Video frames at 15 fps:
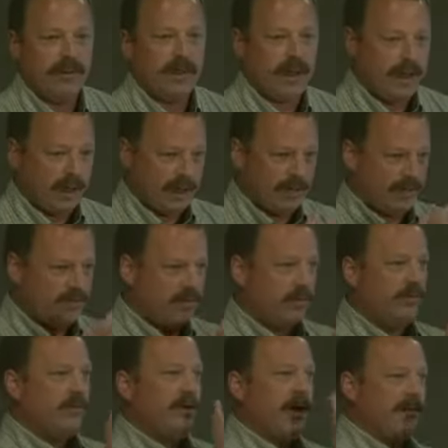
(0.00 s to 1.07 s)
And so
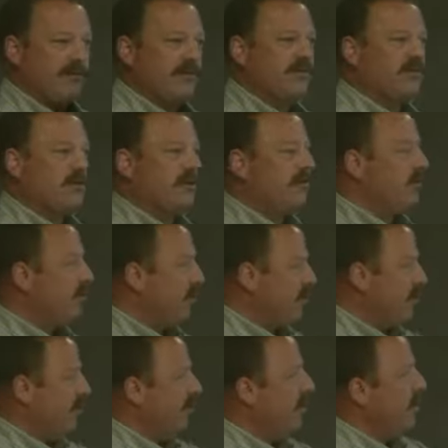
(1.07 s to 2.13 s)
you have the server with
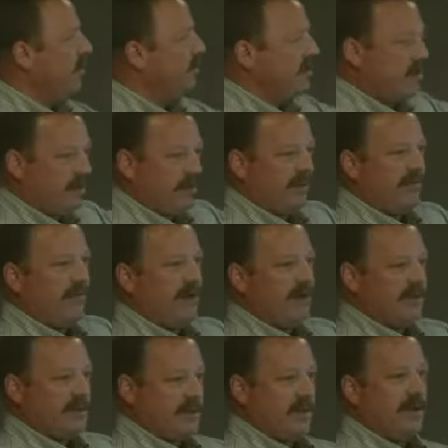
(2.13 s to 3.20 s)
all the current
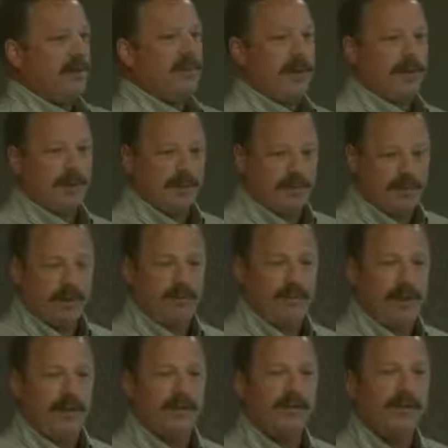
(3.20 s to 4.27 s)
files there, be able to print them
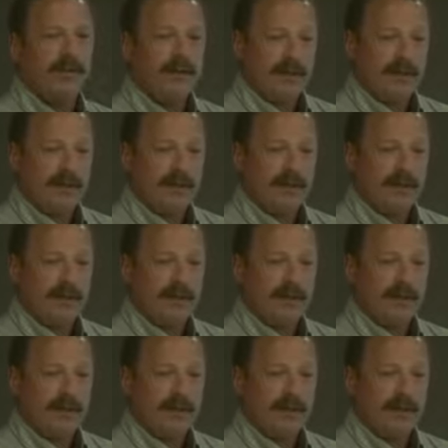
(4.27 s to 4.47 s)
out,